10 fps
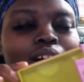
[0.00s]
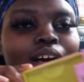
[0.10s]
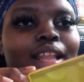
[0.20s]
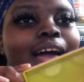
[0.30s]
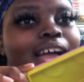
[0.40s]

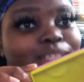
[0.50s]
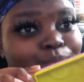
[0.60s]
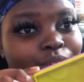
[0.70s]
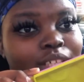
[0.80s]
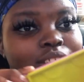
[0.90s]
lash
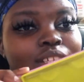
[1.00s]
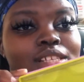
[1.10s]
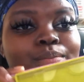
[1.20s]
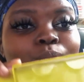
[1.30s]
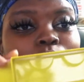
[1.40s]
brush, a
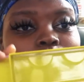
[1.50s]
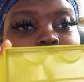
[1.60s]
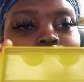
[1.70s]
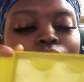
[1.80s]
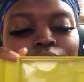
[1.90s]

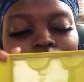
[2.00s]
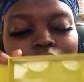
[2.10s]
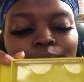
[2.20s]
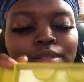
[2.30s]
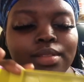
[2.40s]
spoolie.
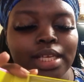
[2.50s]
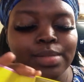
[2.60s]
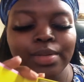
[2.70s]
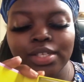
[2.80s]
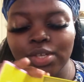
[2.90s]
That's what
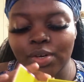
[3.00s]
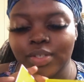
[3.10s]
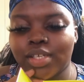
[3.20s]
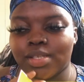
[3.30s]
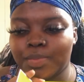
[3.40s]
it's
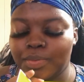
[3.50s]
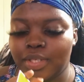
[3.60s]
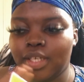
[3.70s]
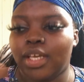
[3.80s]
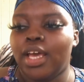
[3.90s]
called, a
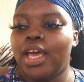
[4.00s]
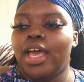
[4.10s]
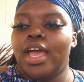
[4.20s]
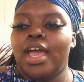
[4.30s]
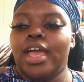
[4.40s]
spoolie.
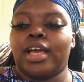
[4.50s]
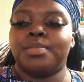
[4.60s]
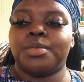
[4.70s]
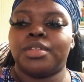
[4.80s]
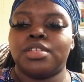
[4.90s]
It
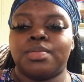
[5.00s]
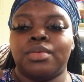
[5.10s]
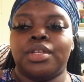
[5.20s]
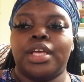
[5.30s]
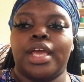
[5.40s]
comes with a
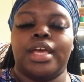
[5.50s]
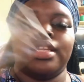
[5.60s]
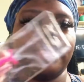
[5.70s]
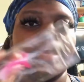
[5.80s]
spoolie and